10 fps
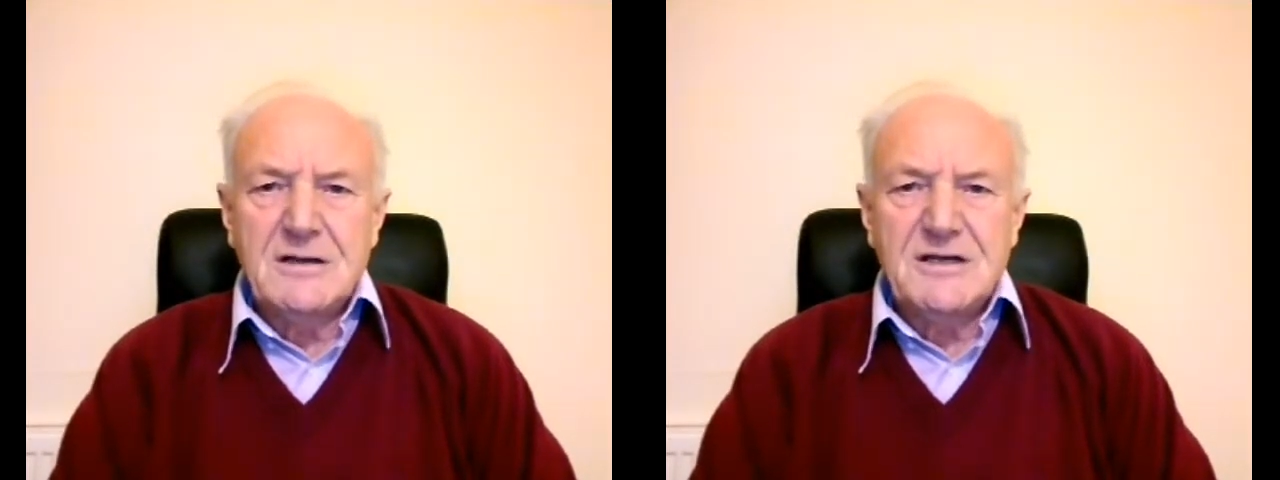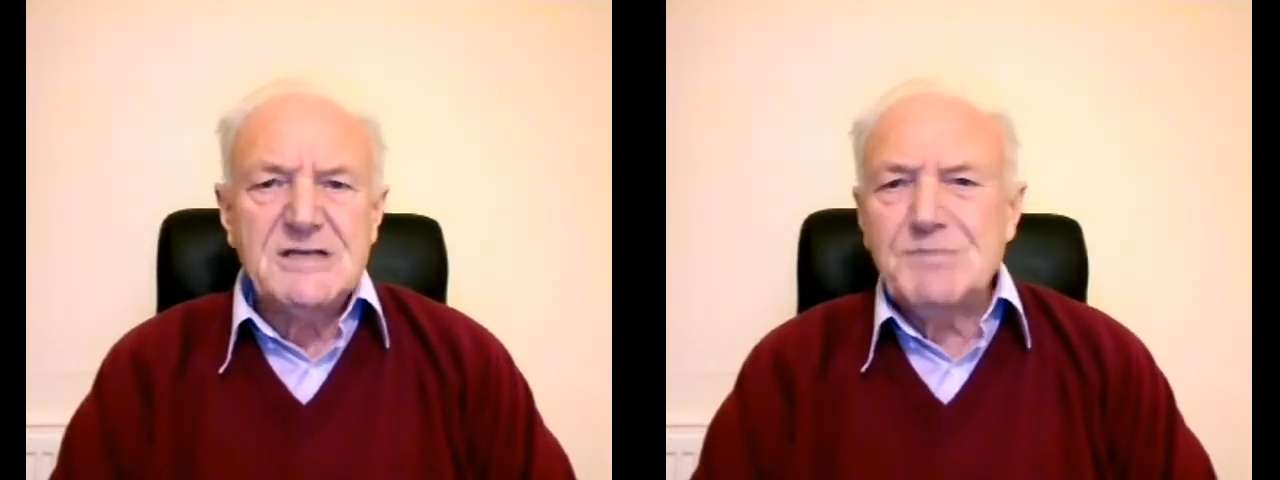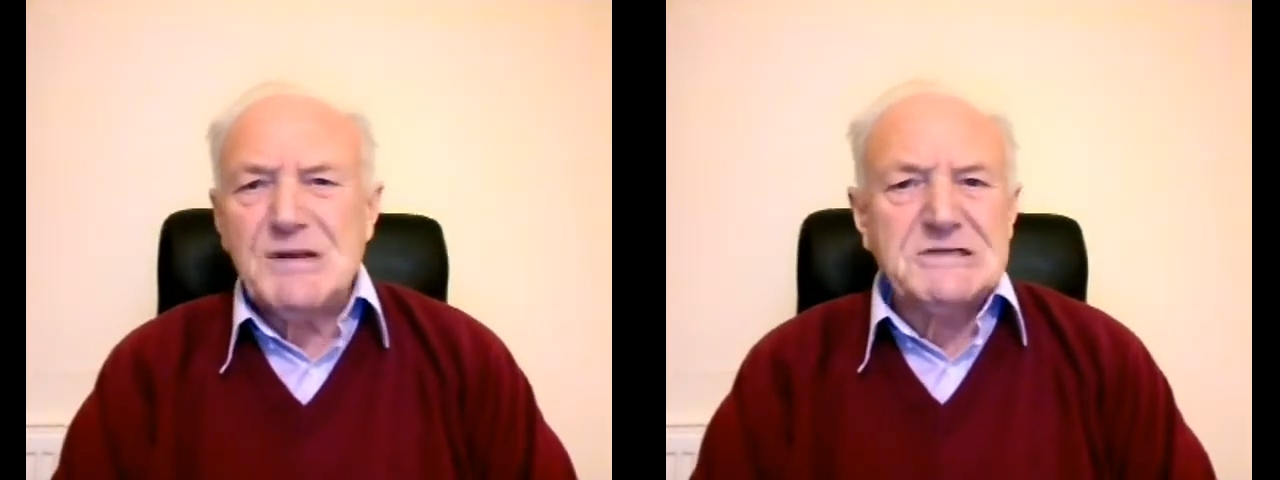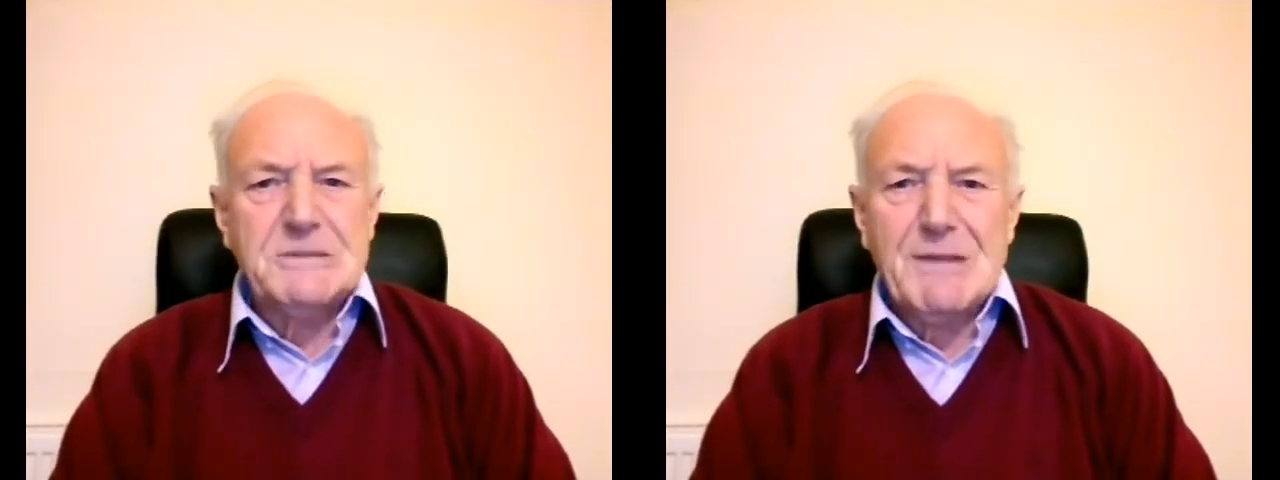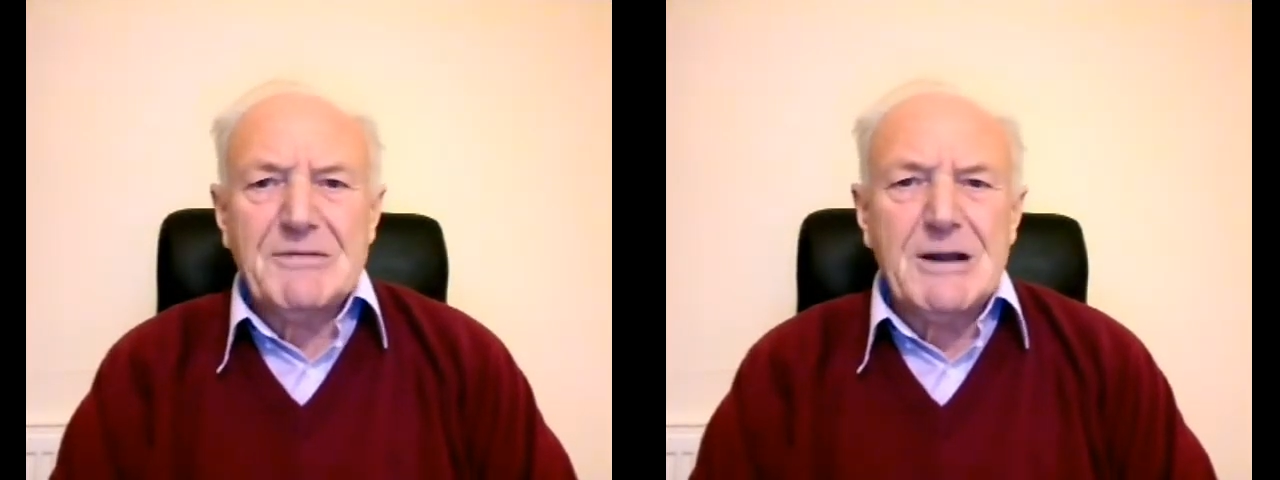He speaks
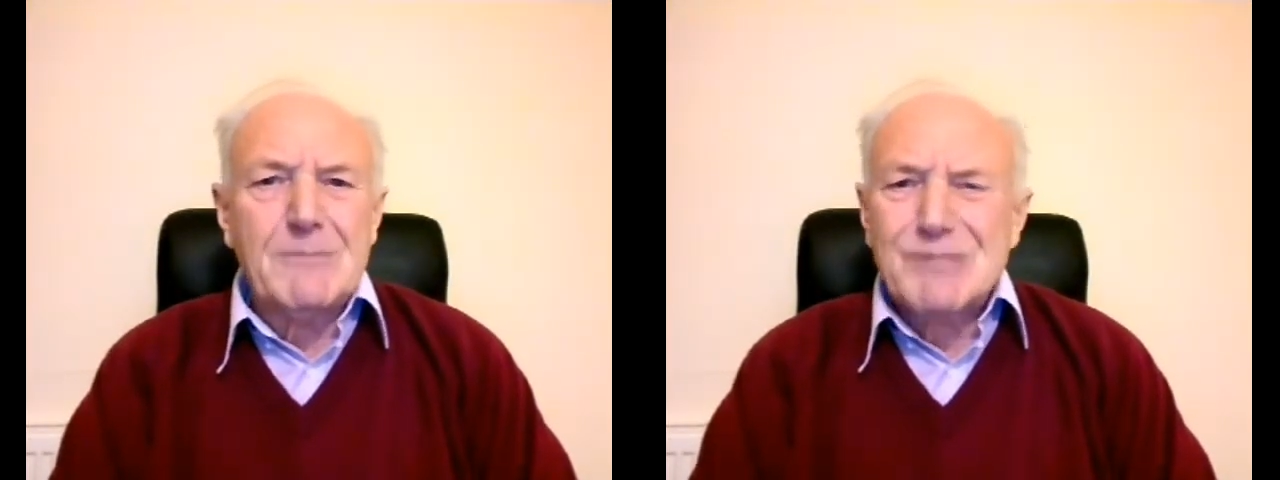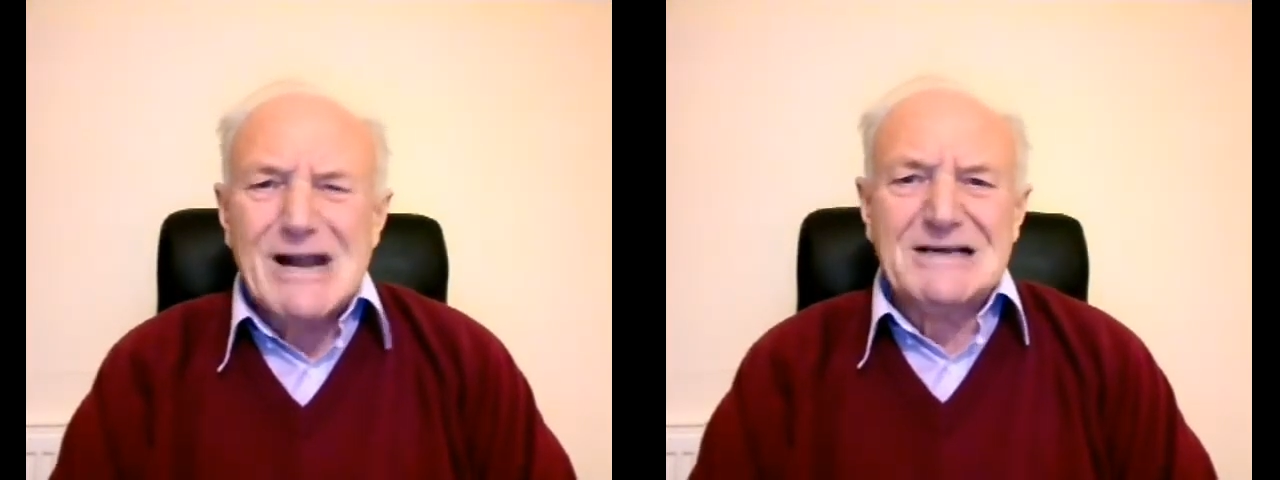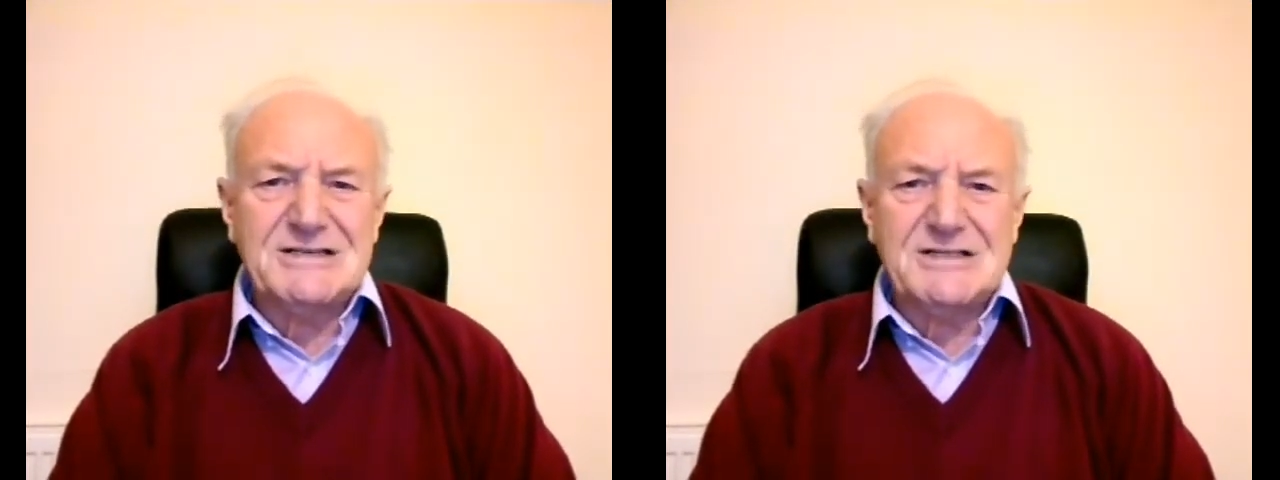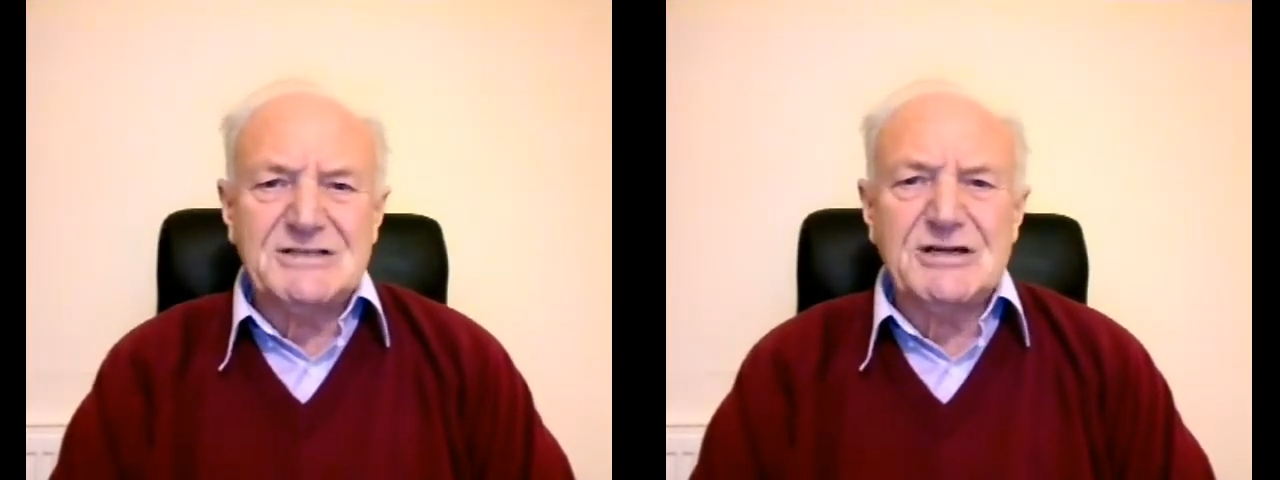about their practices,